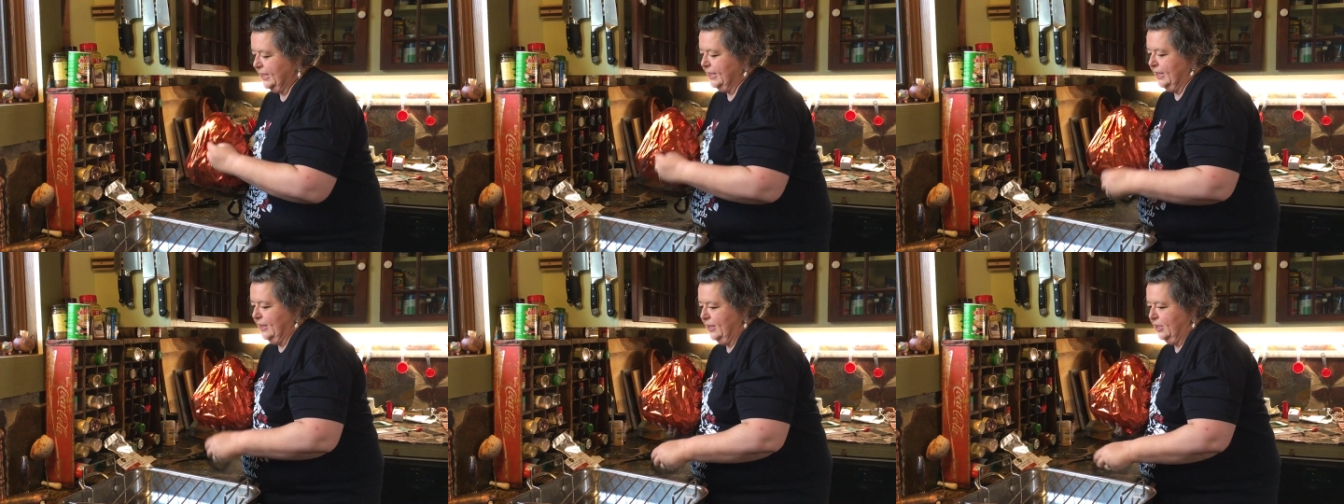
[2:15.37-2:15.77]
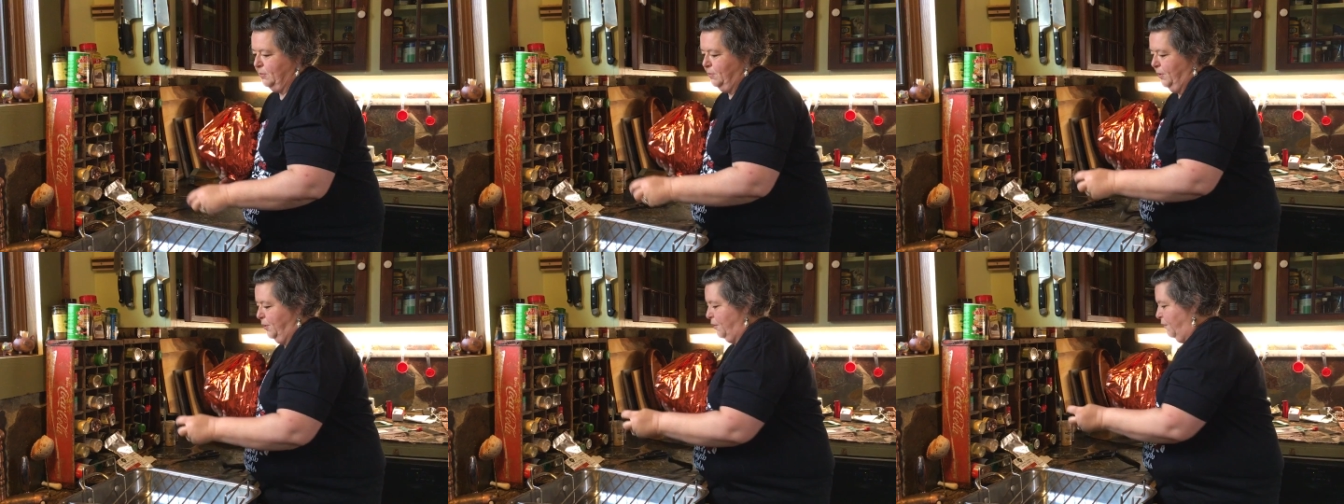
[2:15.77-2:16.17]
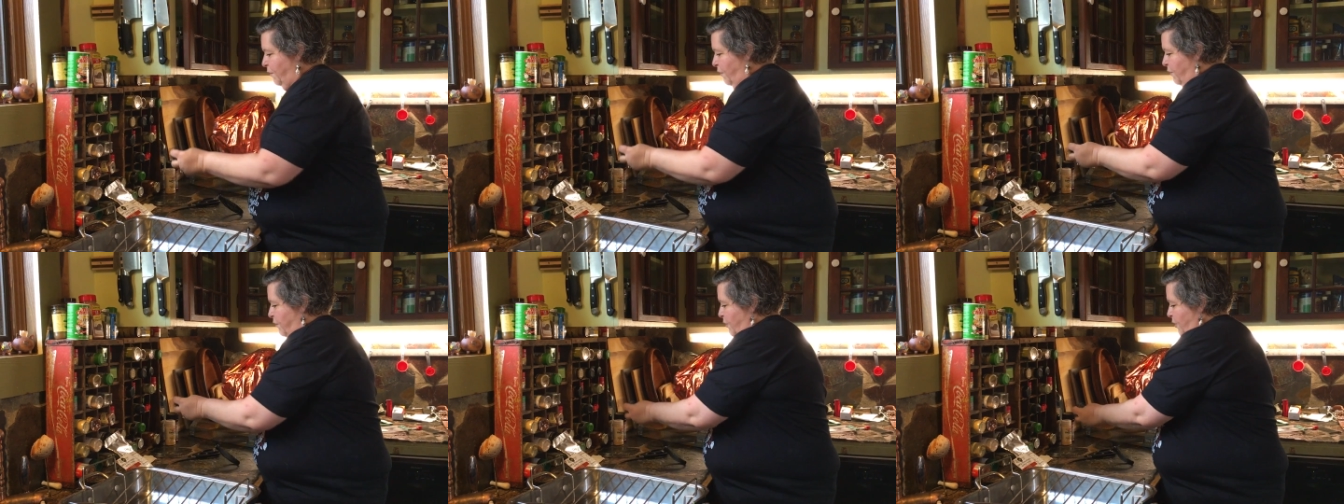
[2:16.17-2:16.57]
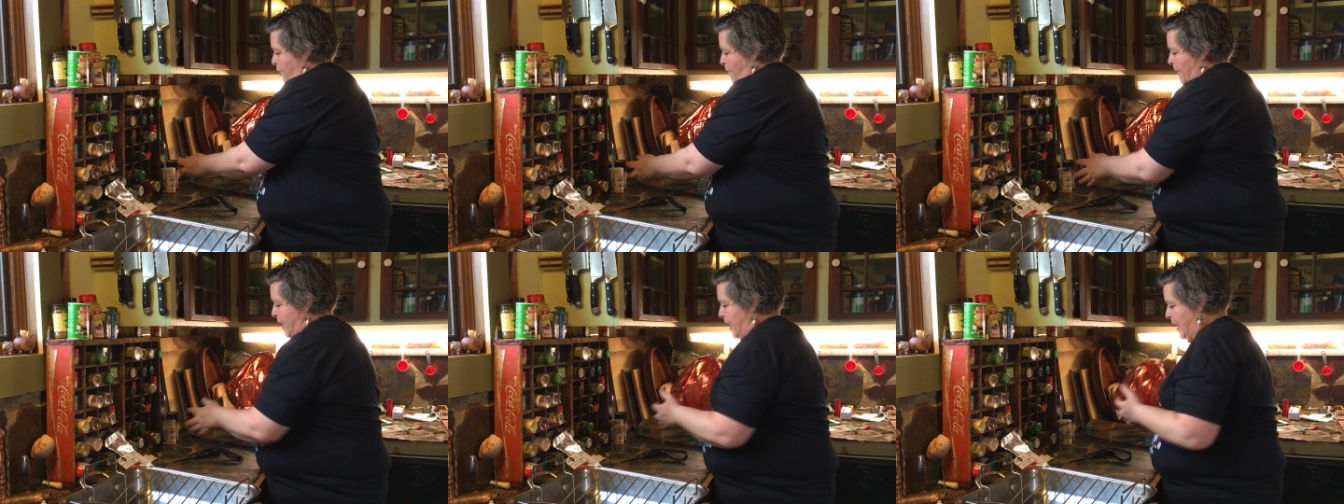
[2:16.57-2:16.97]
it's in this beautiful
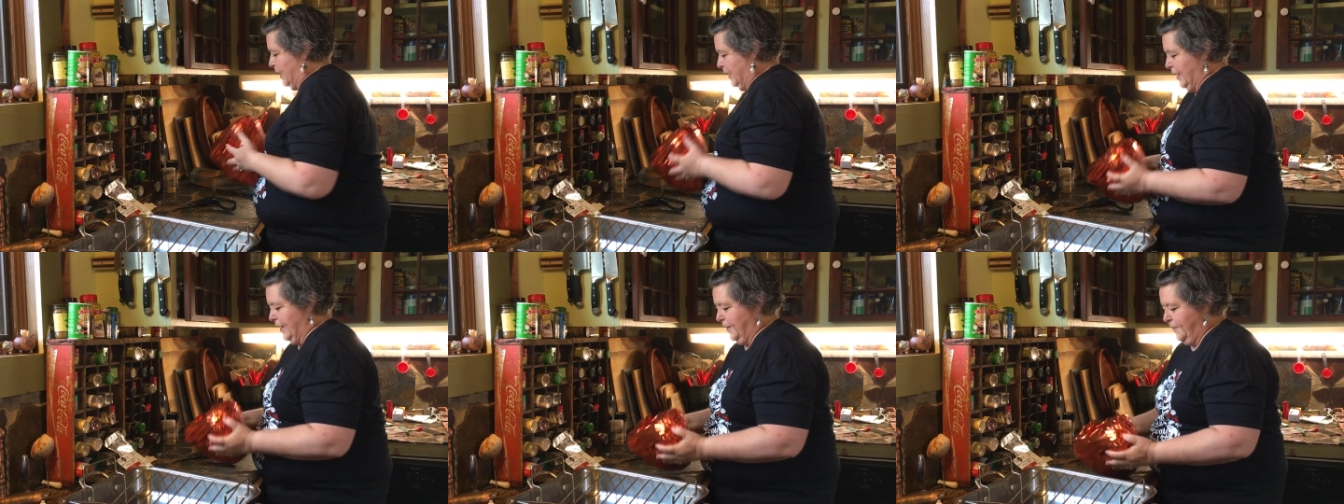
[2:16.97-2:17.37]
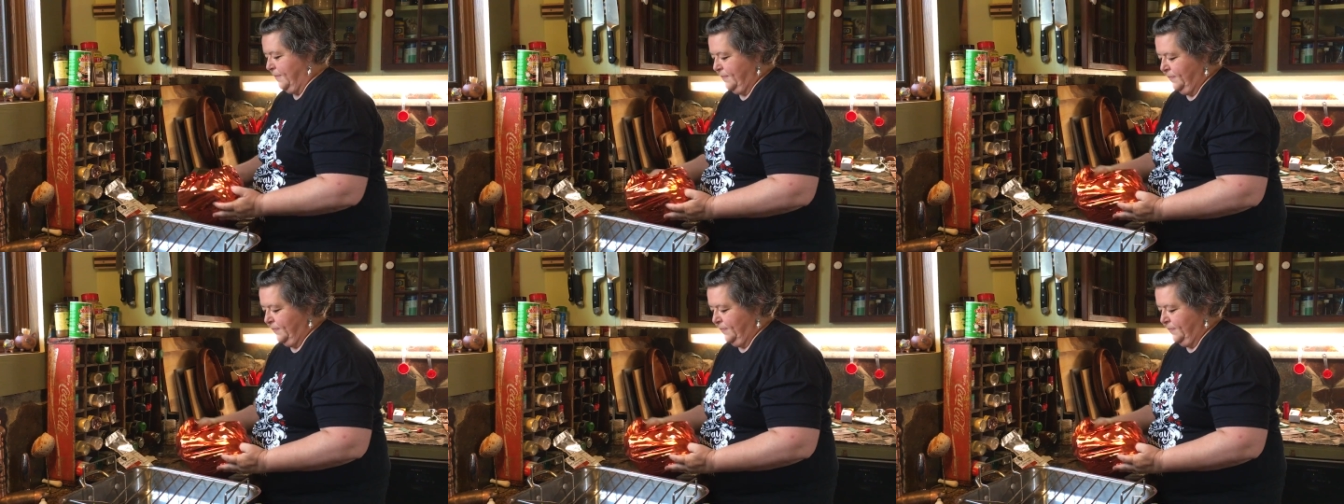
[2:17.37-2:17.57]
foil packet.